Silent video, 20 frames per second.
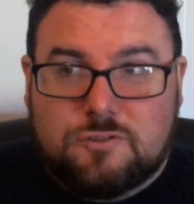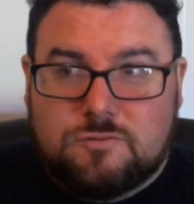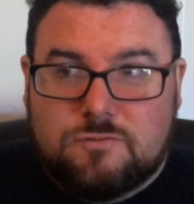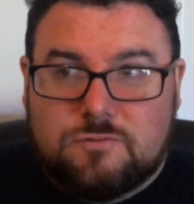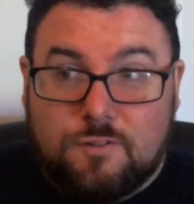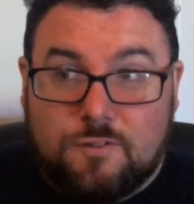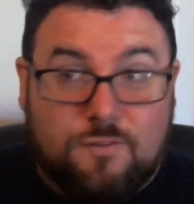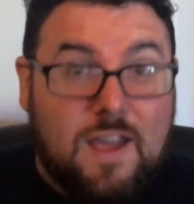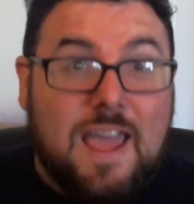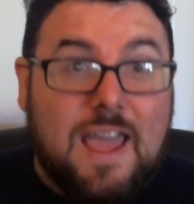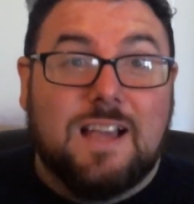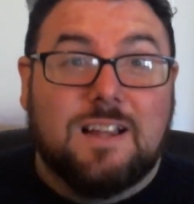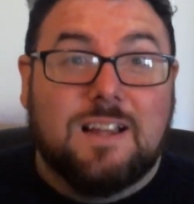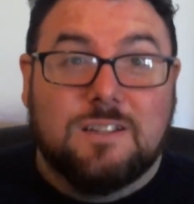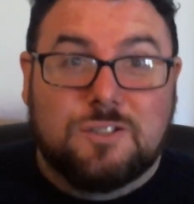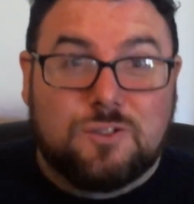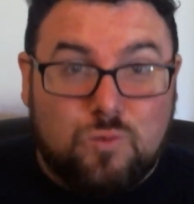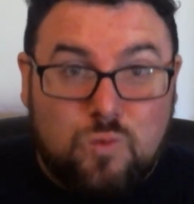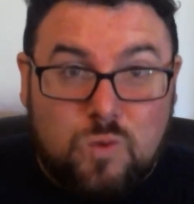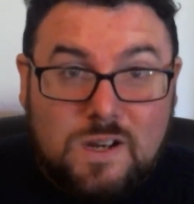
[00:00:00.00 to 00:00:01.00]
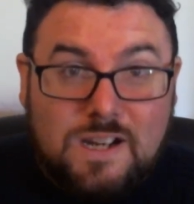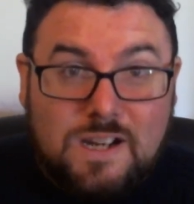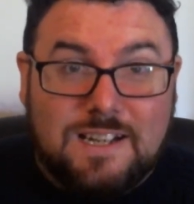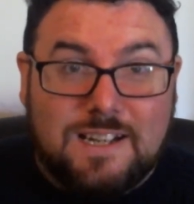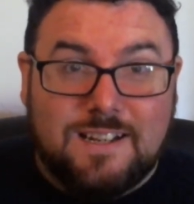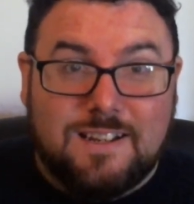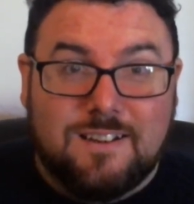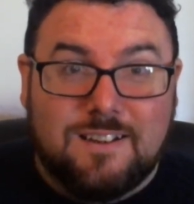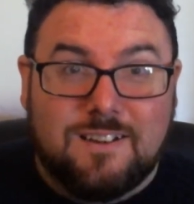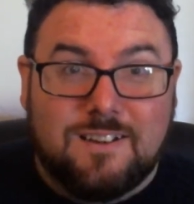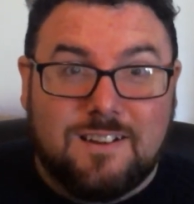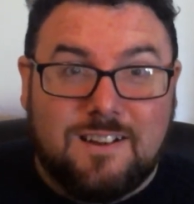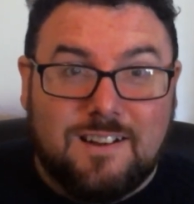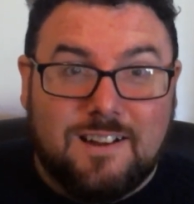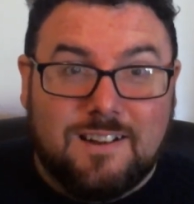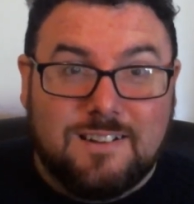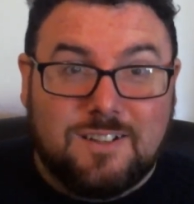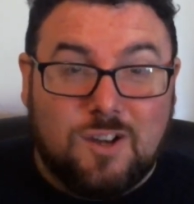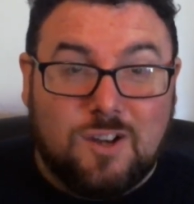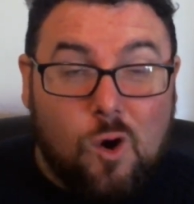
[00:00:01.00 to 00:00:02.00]
travails really
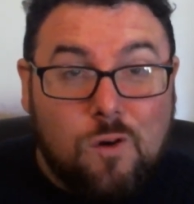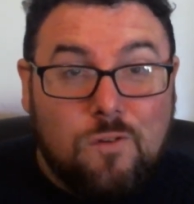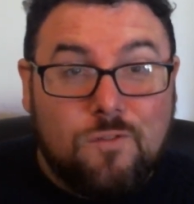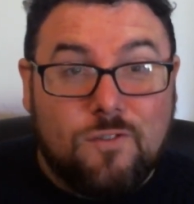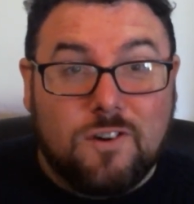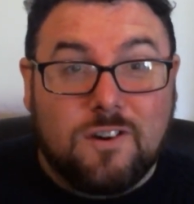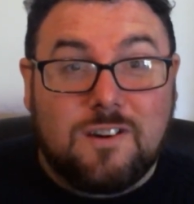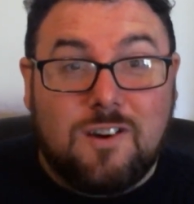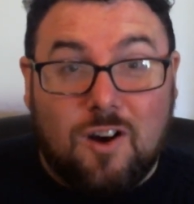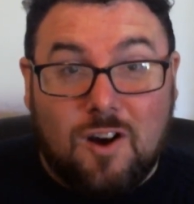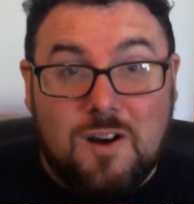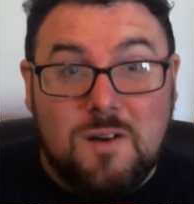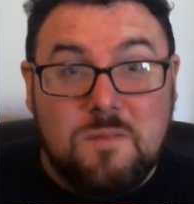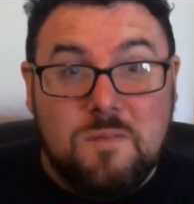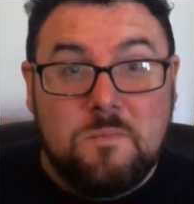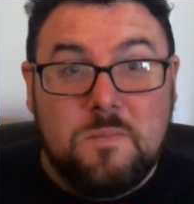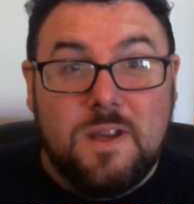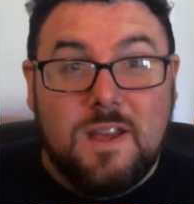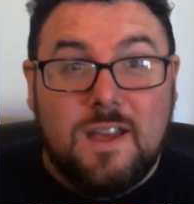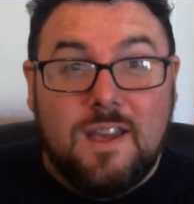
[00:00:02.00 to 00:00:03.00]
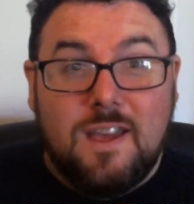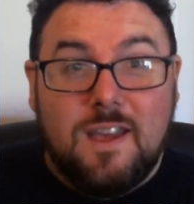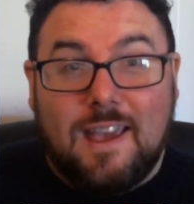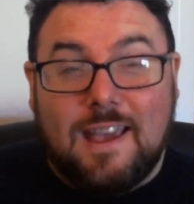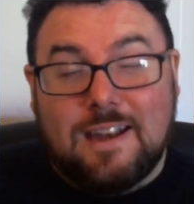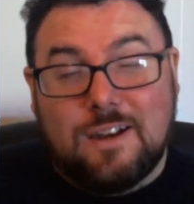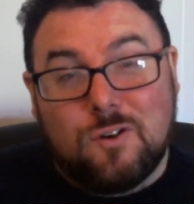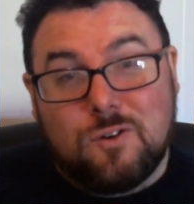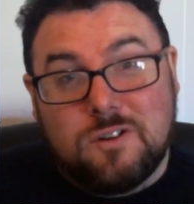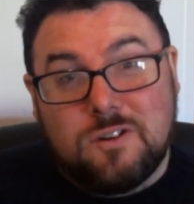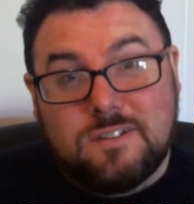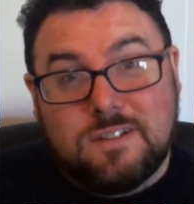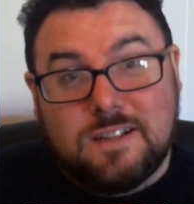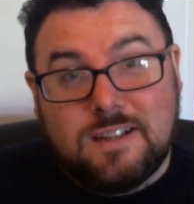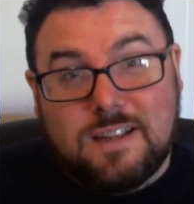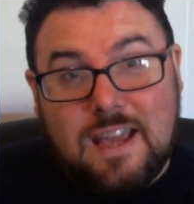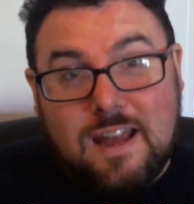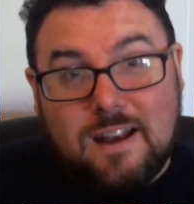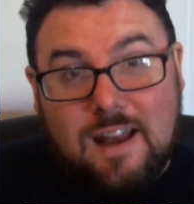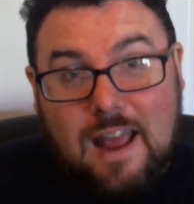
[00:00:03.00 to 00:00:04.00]
to overcome in order to
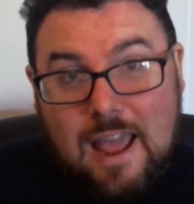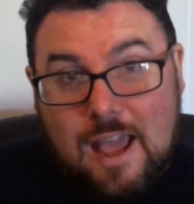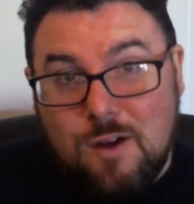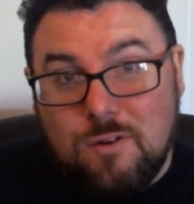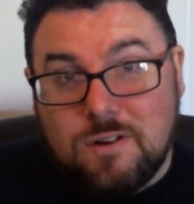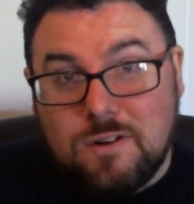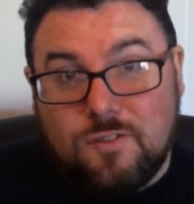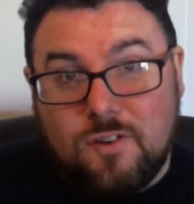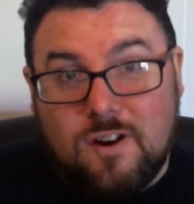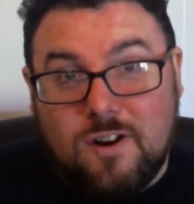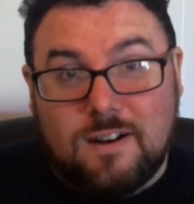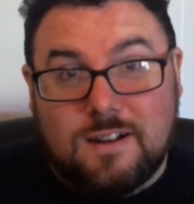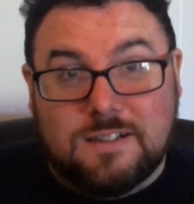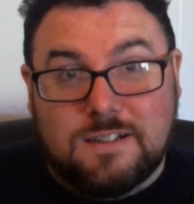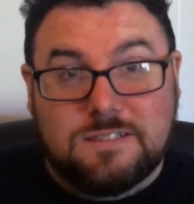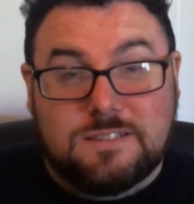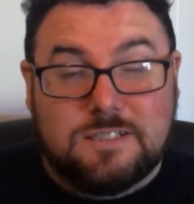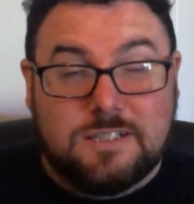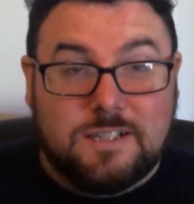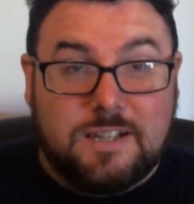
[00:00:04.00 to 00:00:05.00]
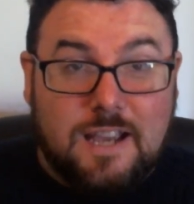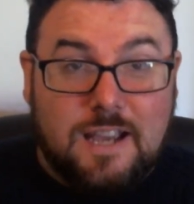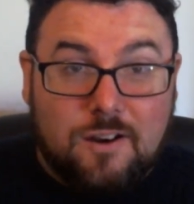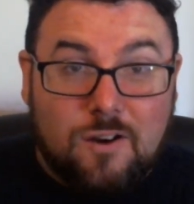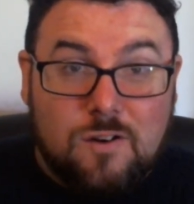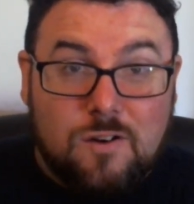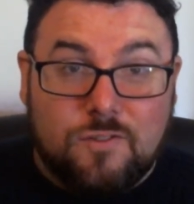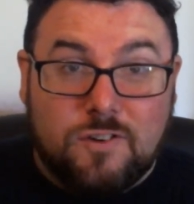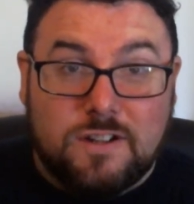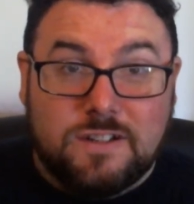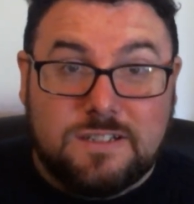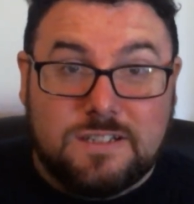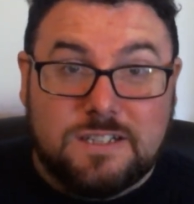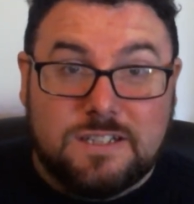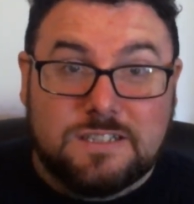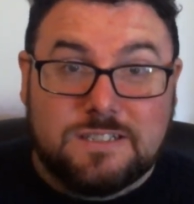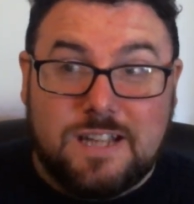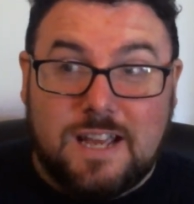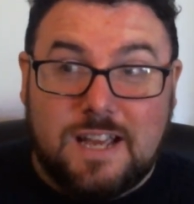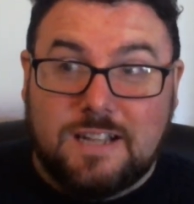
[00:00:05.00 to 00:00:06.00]
get out of Ireland, to get over into the
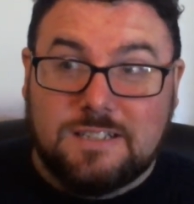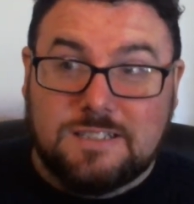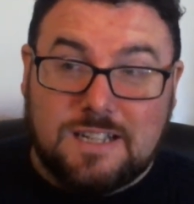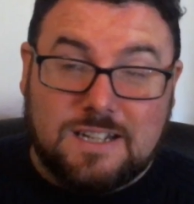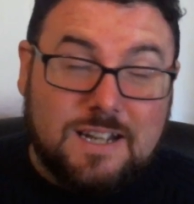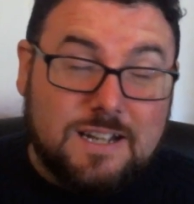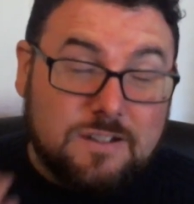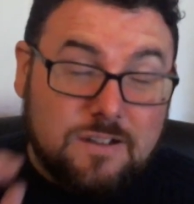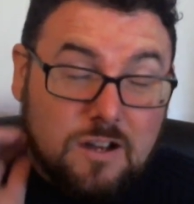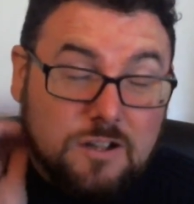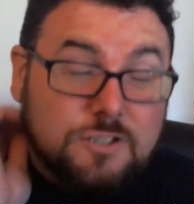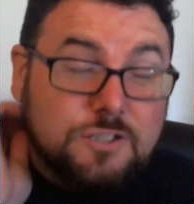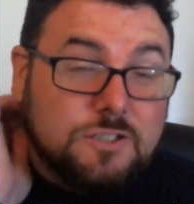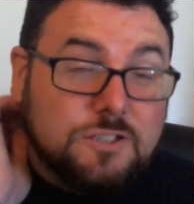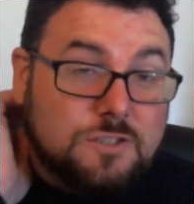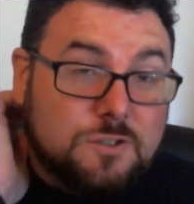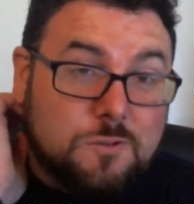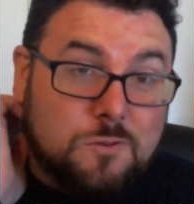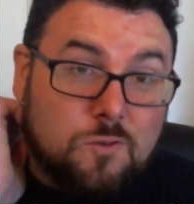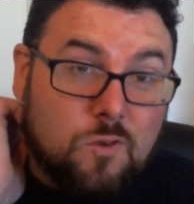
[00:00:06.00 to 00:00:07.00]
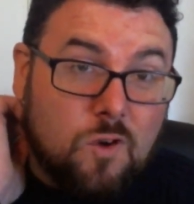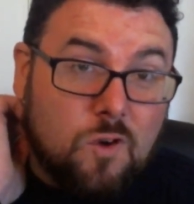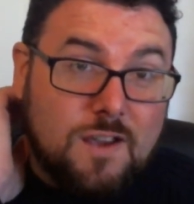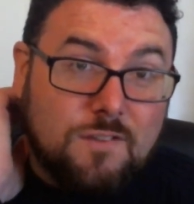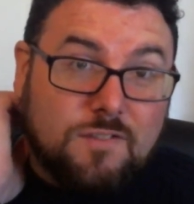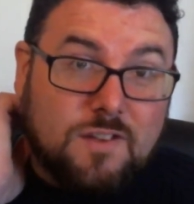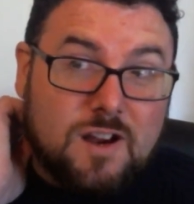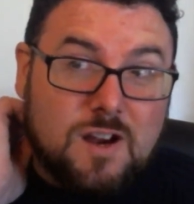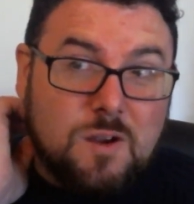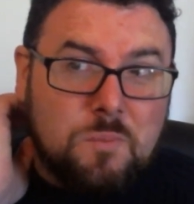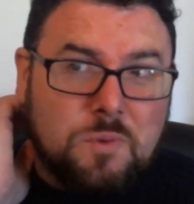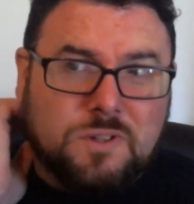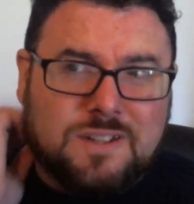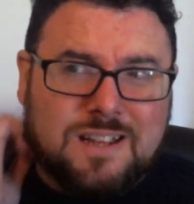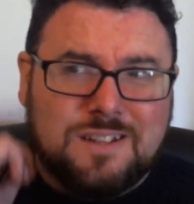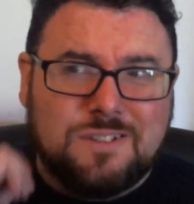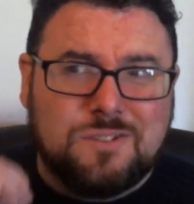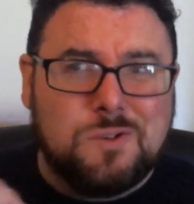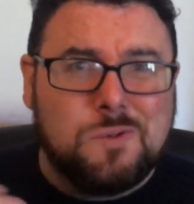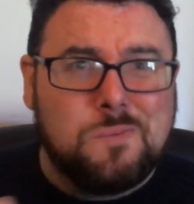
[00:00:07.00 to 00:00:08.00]
States, and then not just to arrive there, but
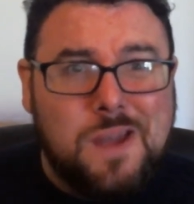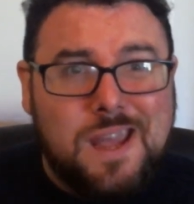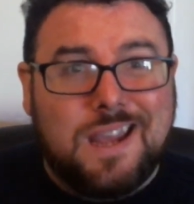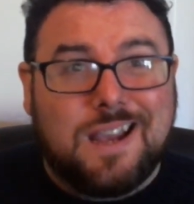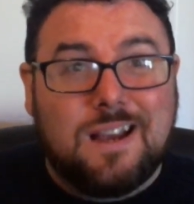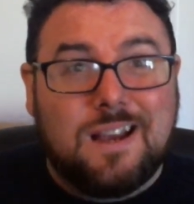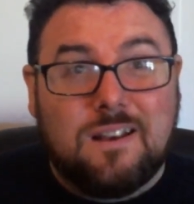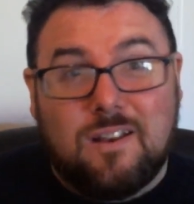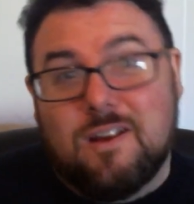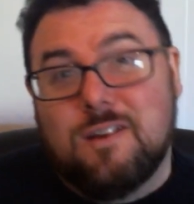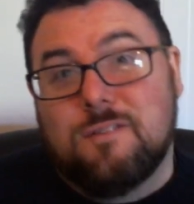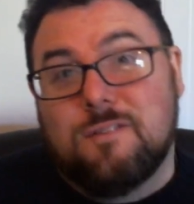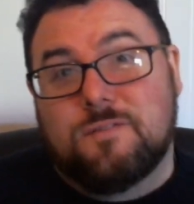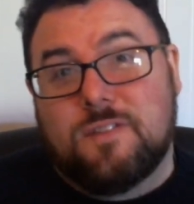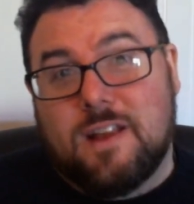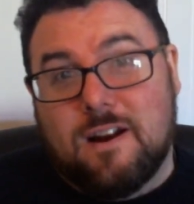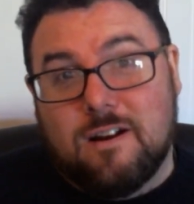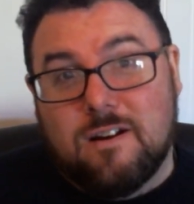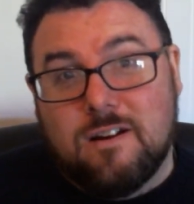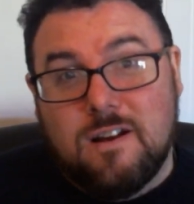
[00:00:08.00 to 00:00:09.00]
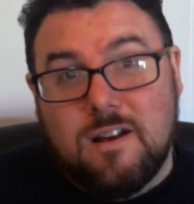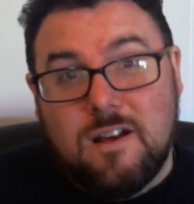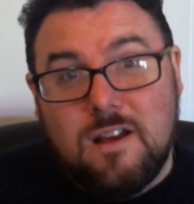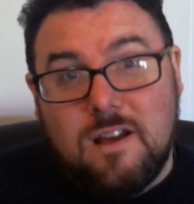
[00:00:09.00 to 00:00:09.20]
then to make a life there,